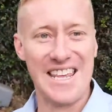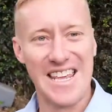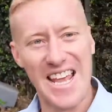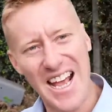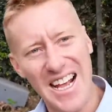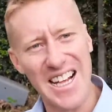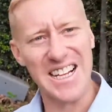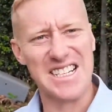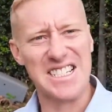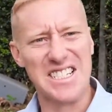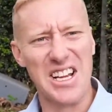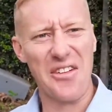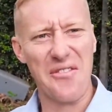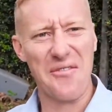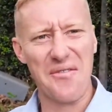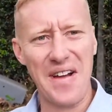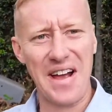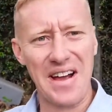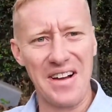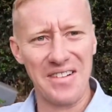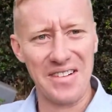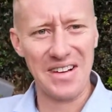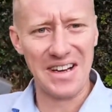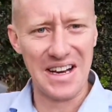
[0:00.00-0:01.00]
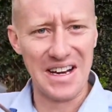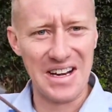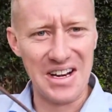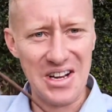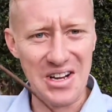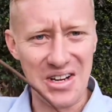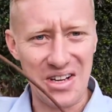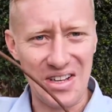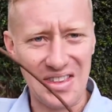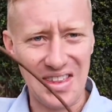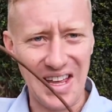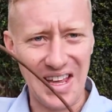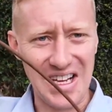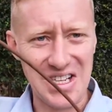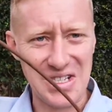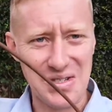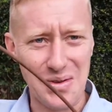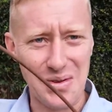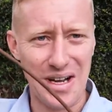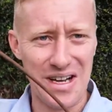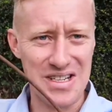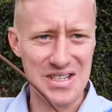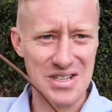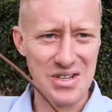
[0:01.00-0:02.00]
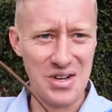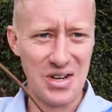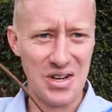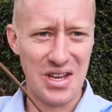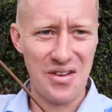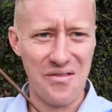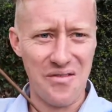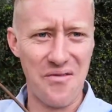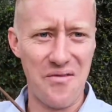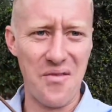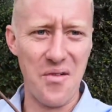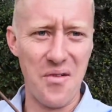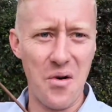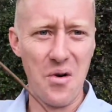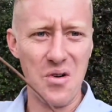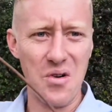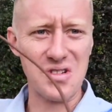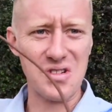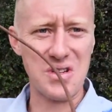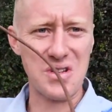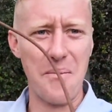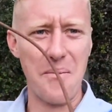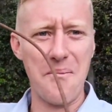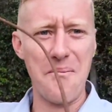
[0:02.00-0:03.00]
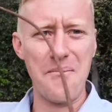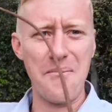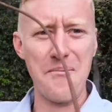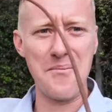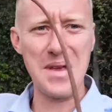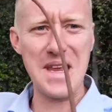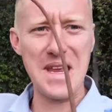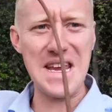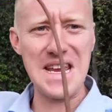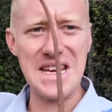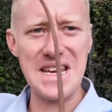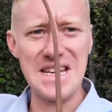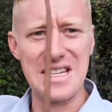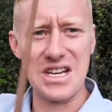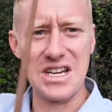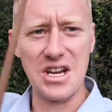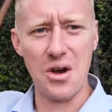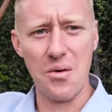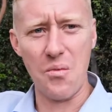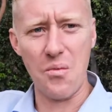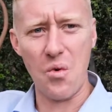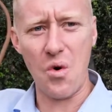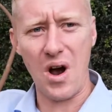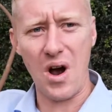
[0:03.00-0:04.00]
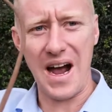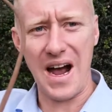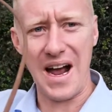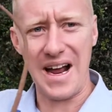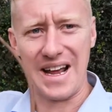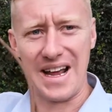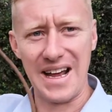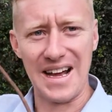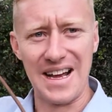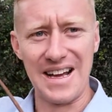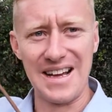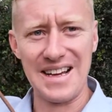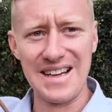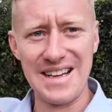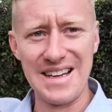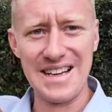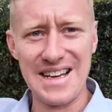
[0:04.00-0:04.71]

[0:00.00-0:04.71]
Yes, I found it. Look, that's what I was looking for. Some medium wire.